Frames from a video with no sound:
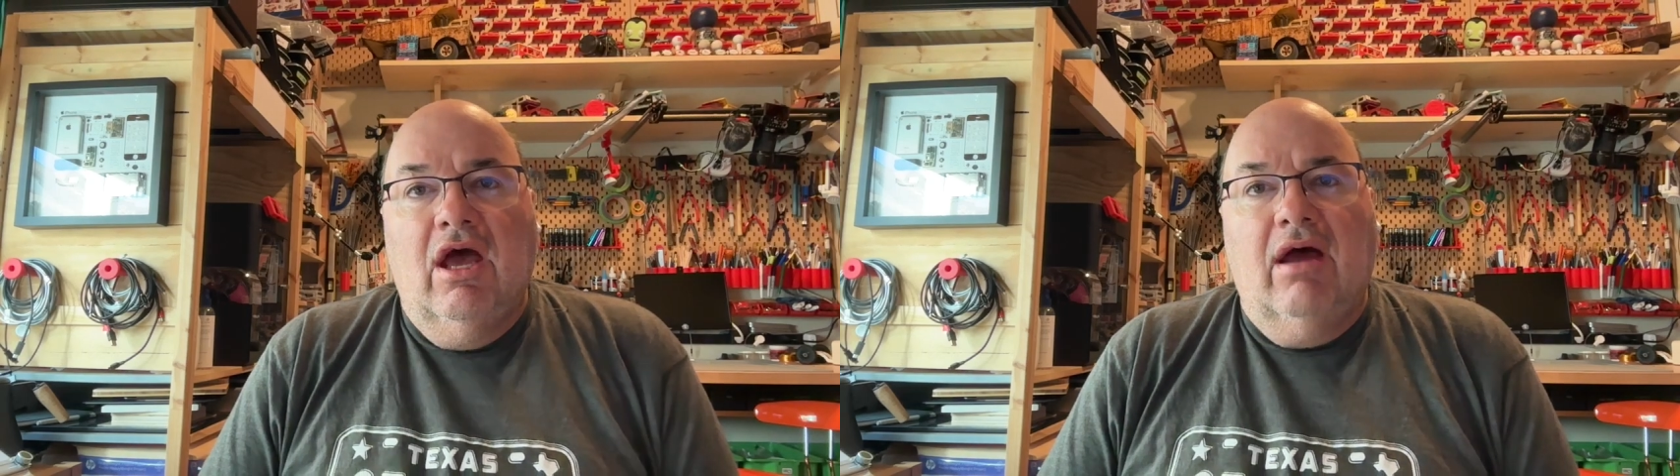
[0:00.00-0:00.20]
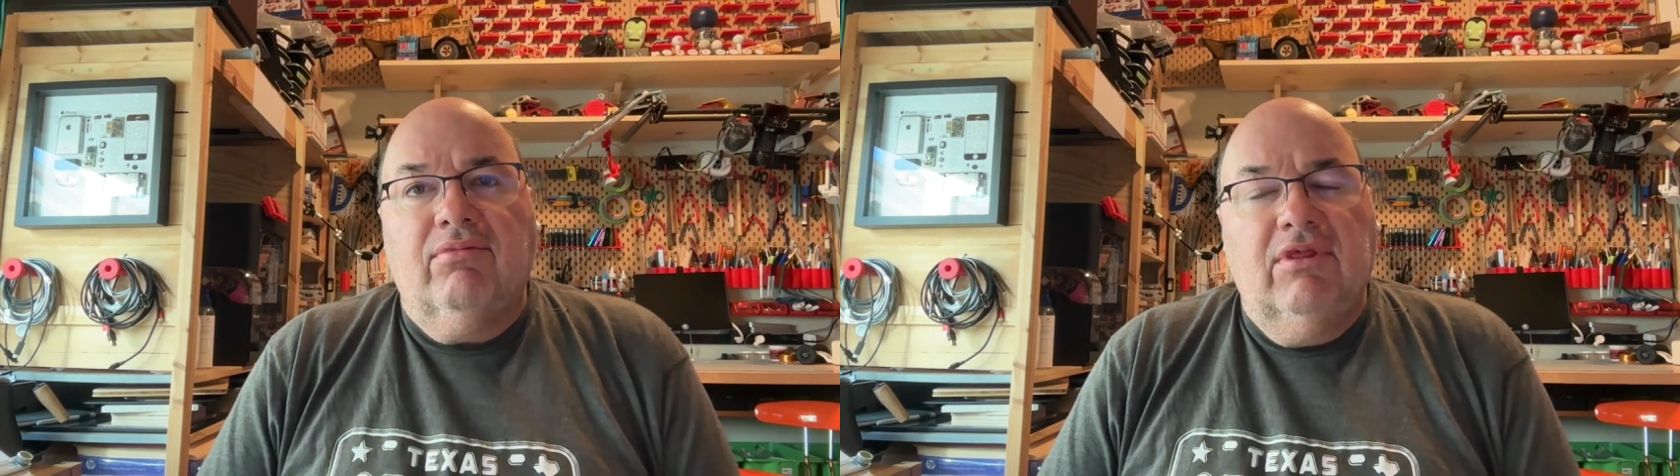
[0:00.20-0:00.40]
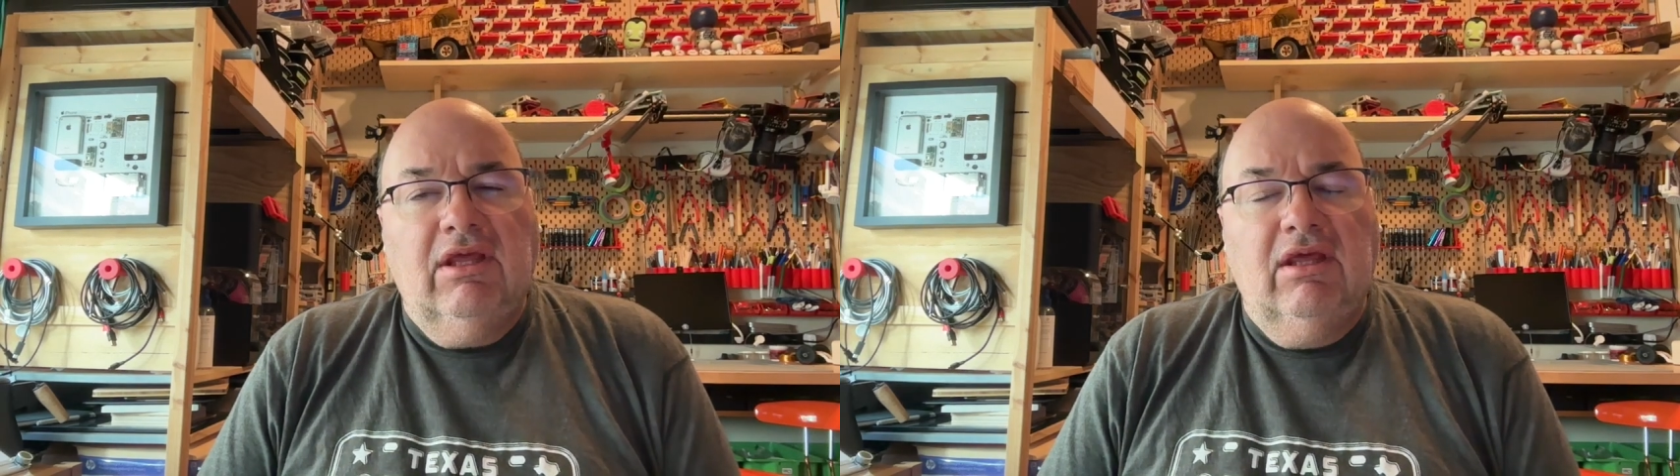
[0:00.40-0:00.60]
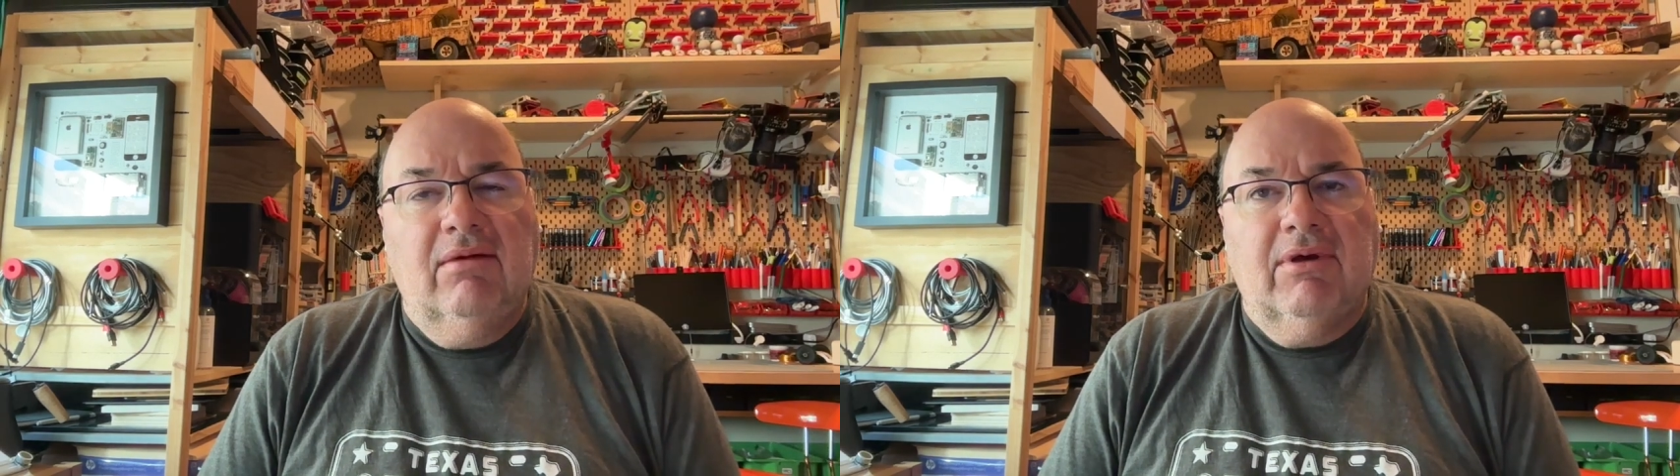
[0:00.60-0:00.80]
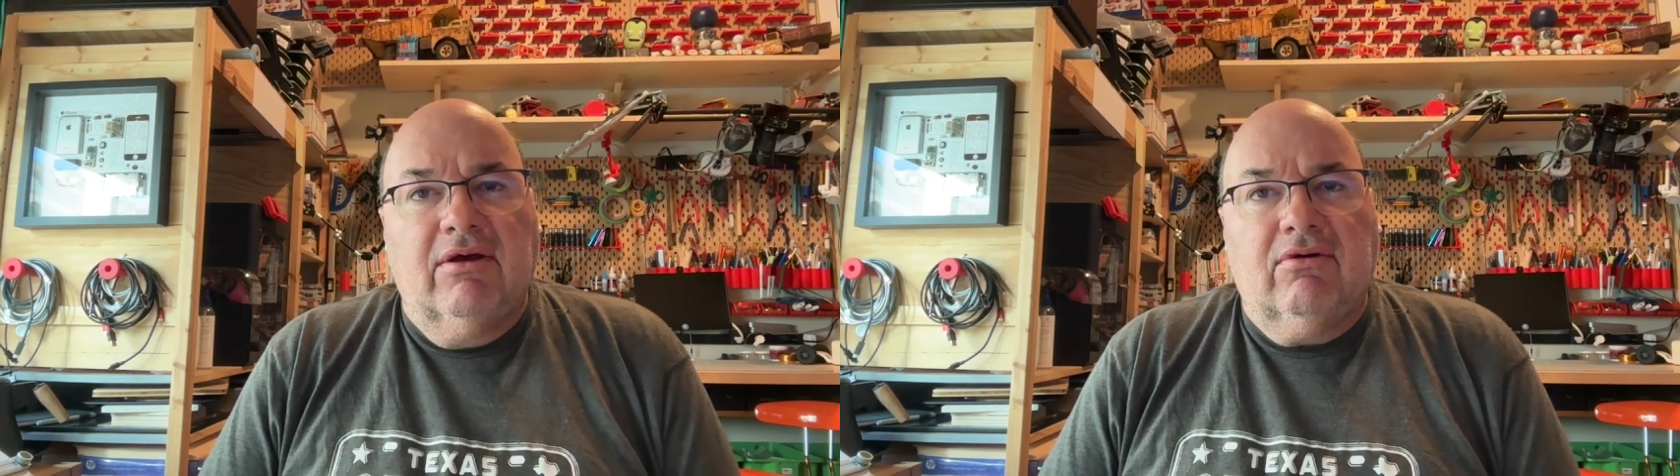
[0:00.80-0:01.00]
I'm thinking
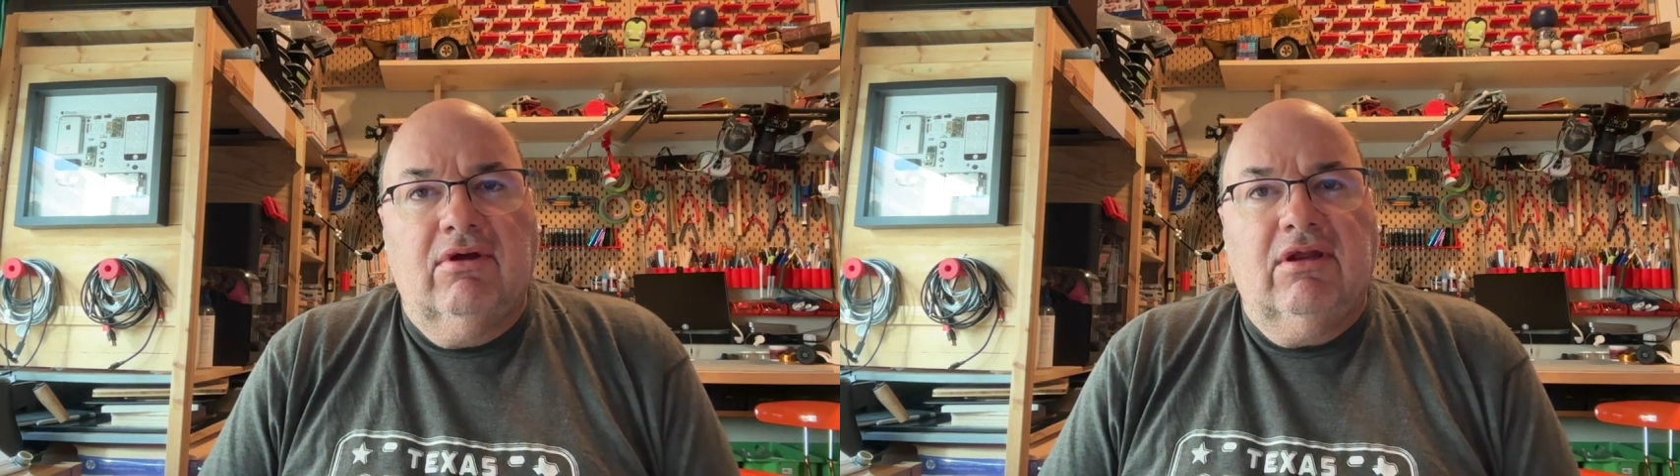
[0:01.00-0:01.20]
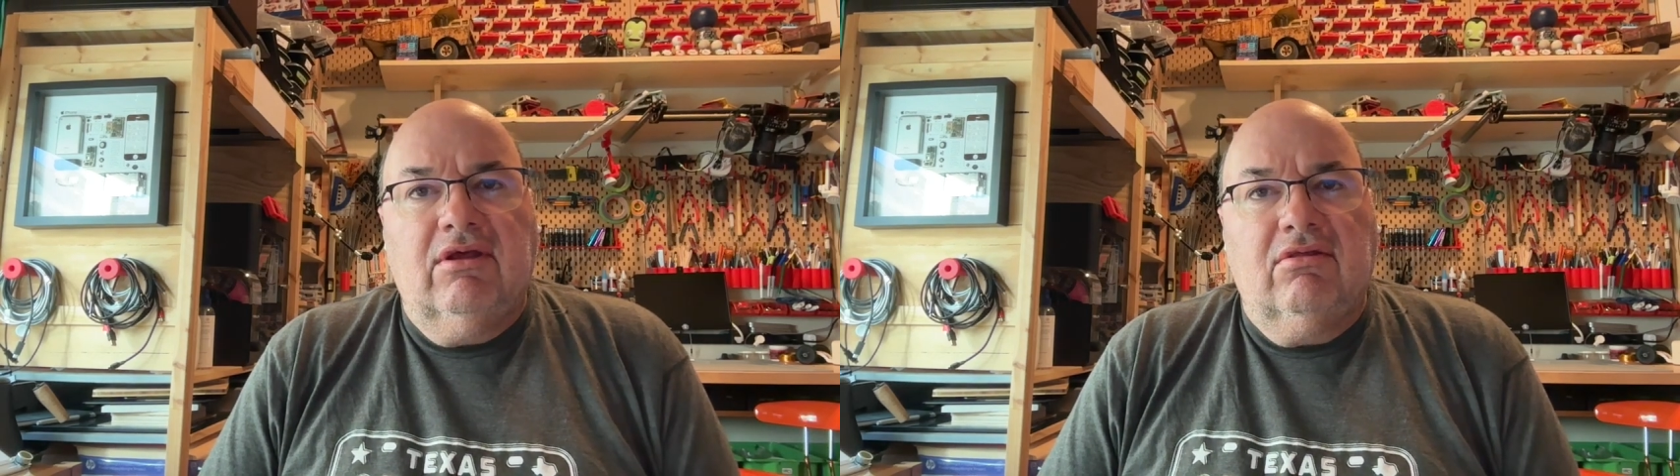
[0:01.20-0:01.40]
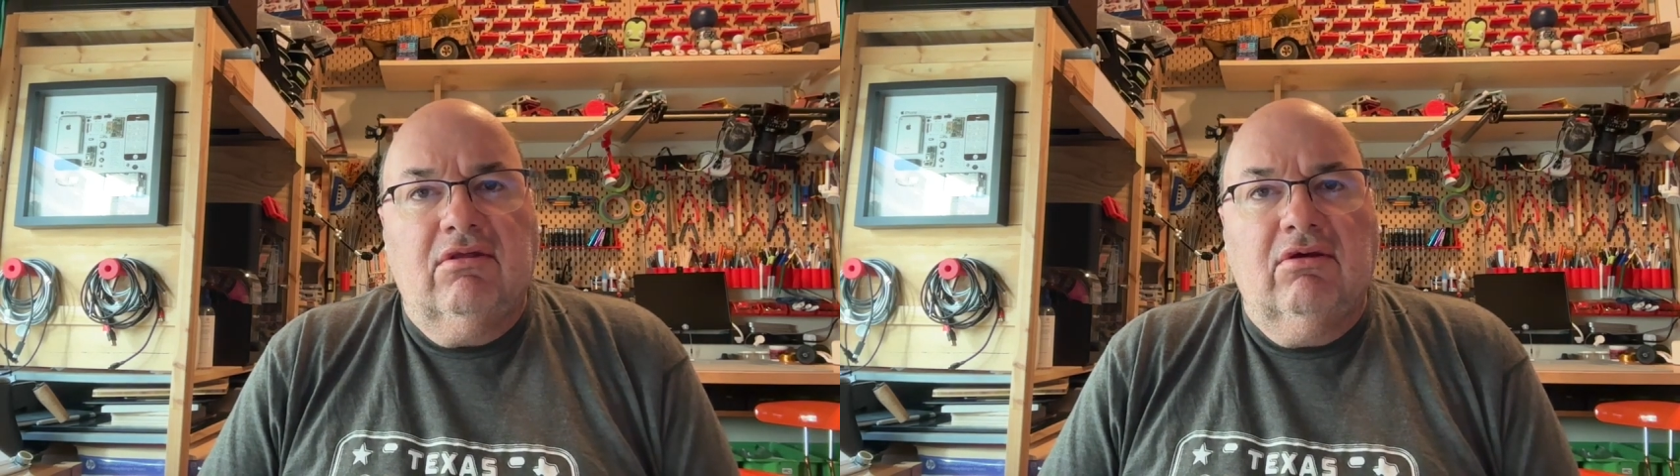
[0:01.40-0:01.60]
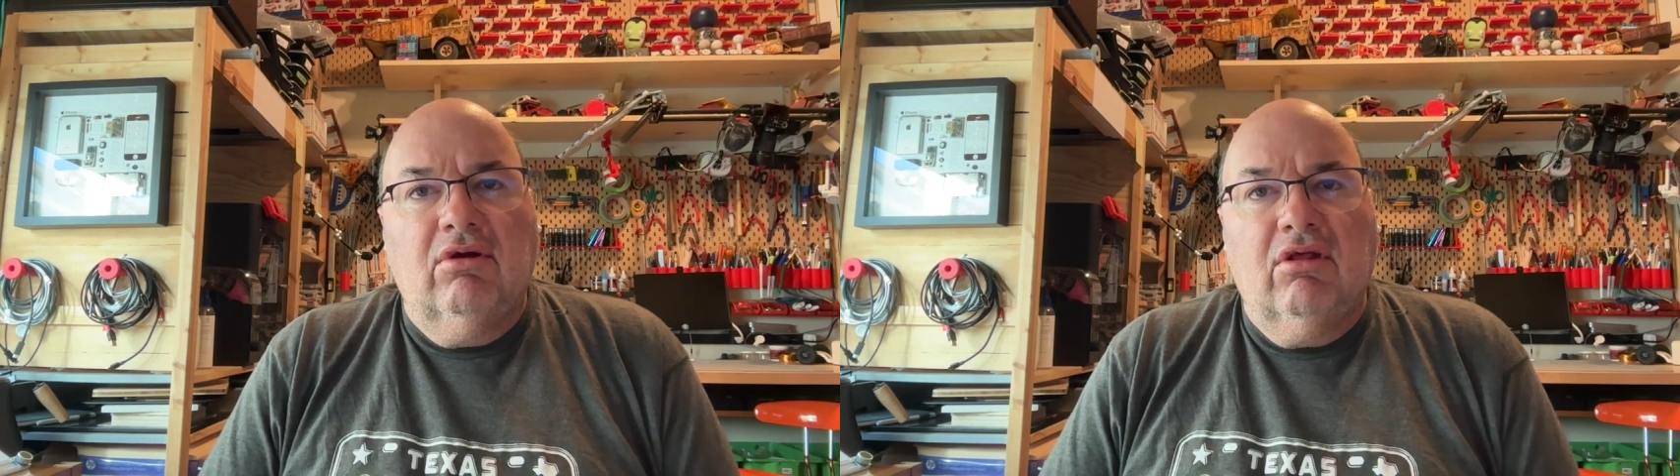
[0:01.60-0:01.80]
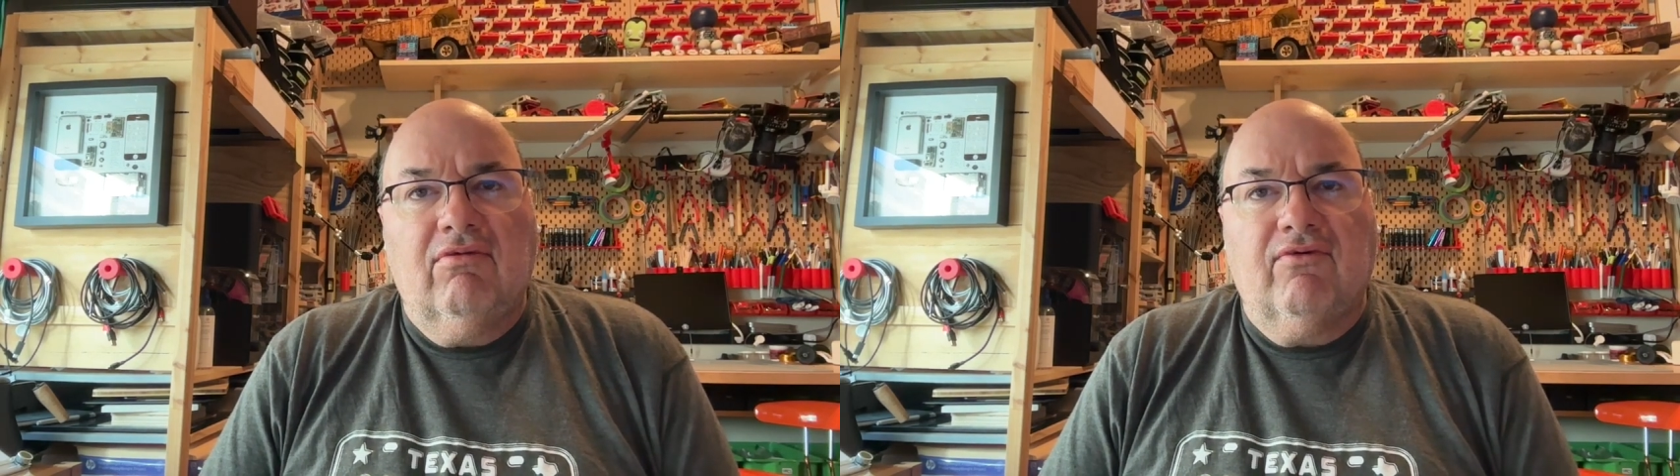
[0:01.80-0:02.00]
about creating a
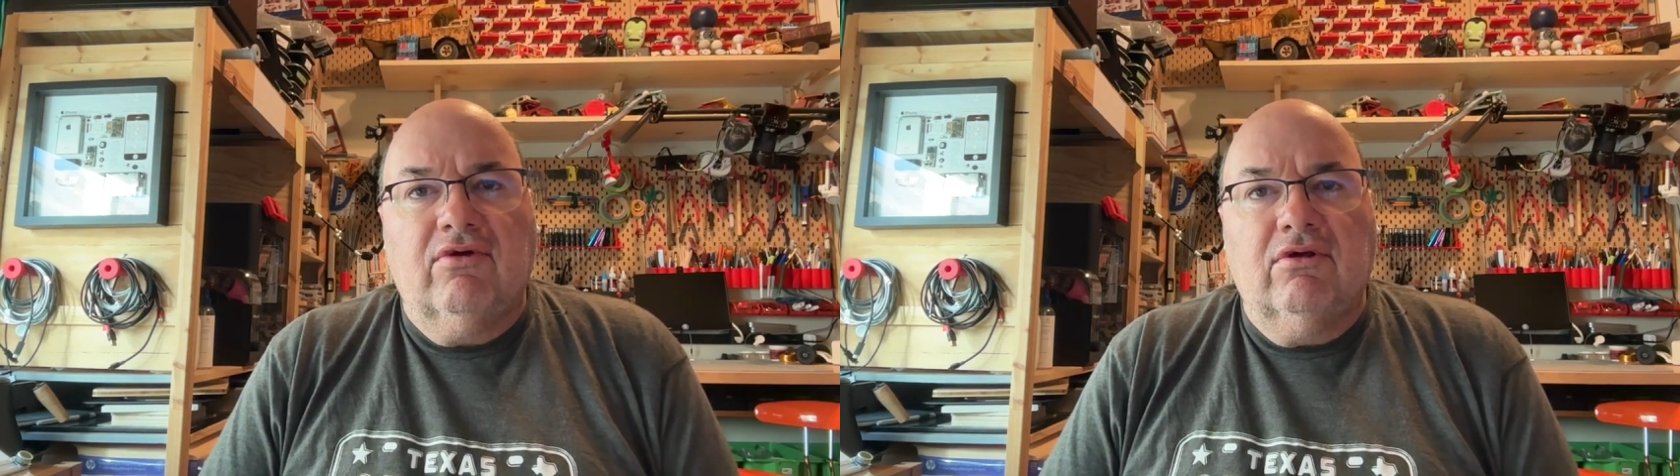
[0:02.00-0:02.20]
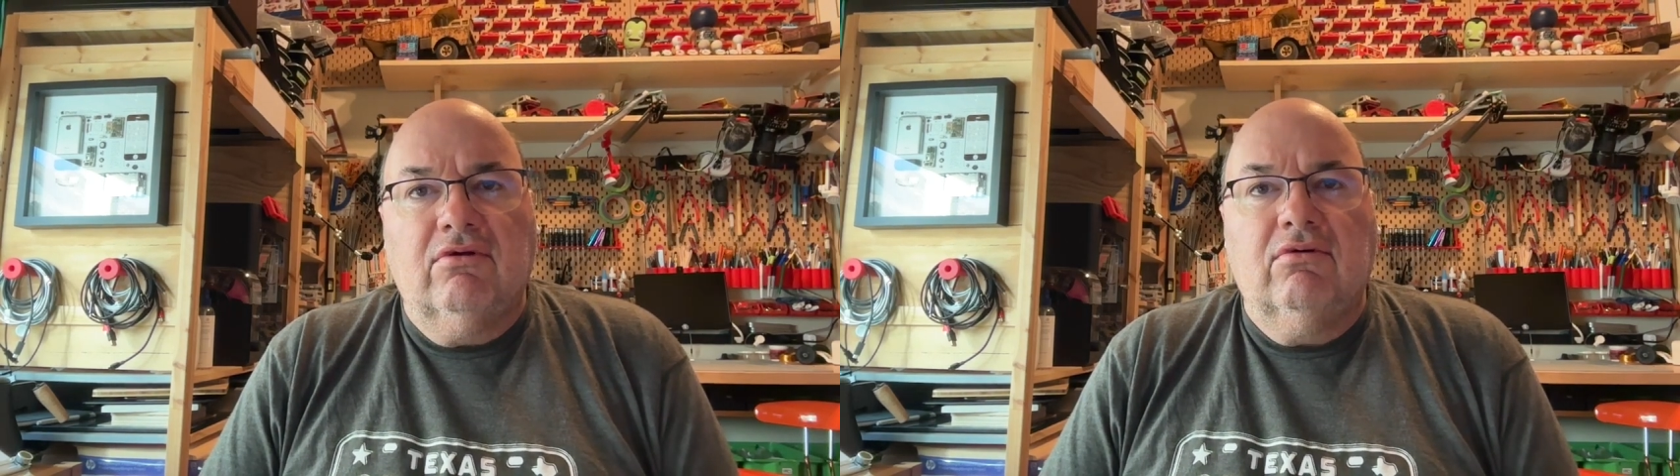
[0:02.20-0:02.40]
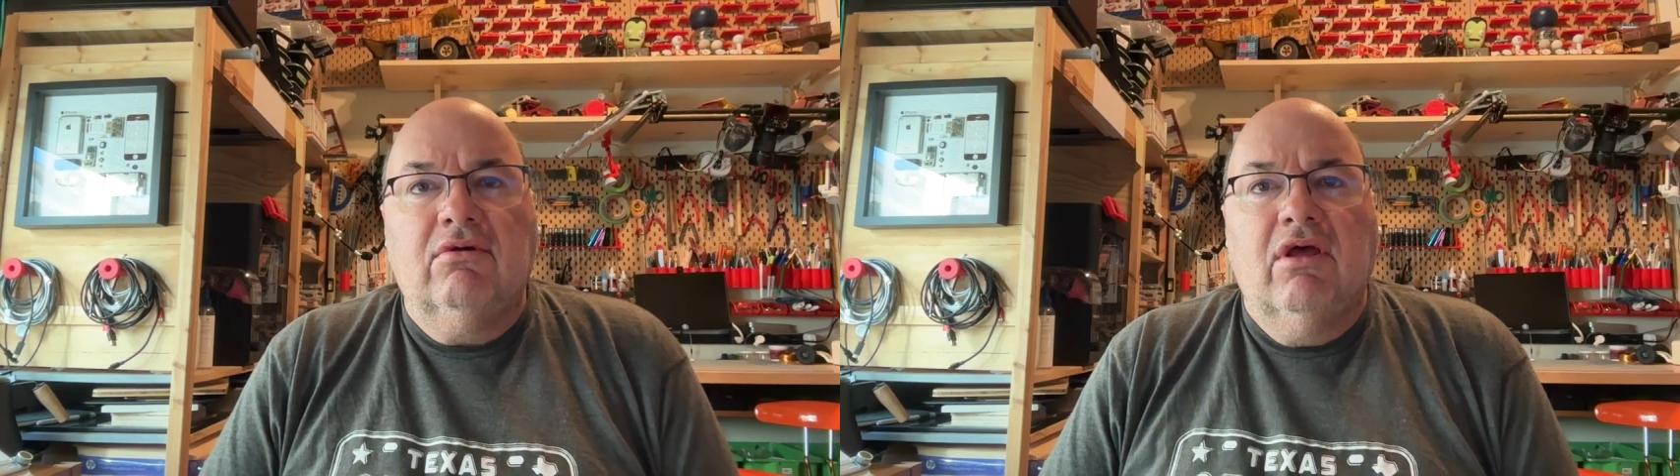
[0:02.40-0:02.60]
series for you